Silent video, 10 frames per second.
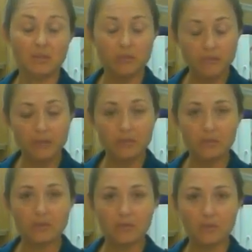flavors of the
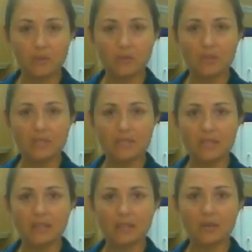food really stand
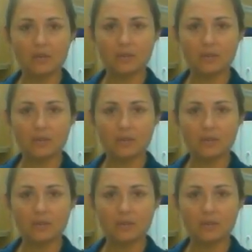out.